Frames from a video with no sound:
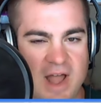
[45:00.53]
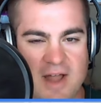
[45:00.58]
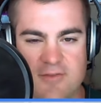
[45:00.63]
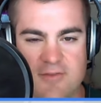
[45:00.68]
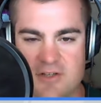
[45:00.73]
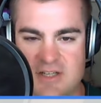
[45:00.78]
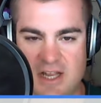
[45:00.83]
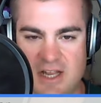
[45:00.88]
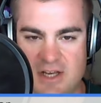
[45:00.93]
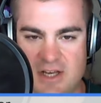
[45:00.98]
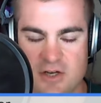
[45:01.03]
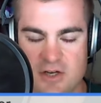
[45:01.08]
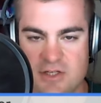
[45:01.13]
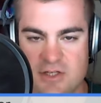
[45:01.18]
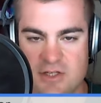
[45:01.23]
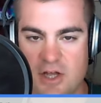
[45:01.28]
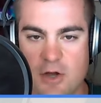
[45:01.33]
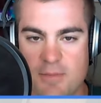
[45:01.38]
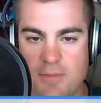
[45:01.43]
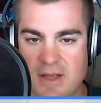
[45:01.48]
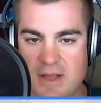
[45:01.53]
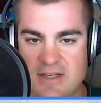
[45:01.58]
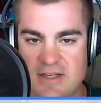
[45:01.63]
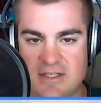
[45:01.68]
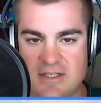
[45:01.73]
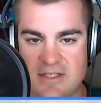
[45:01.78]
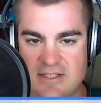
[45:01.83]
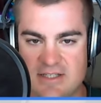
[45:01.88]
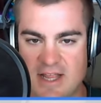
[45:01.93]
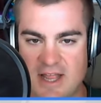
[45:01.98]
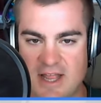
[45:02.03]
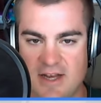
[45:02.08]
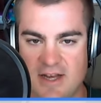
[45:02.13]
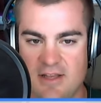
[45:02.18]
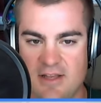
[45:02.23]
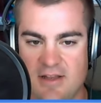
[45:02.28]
or 10 years ago basically said,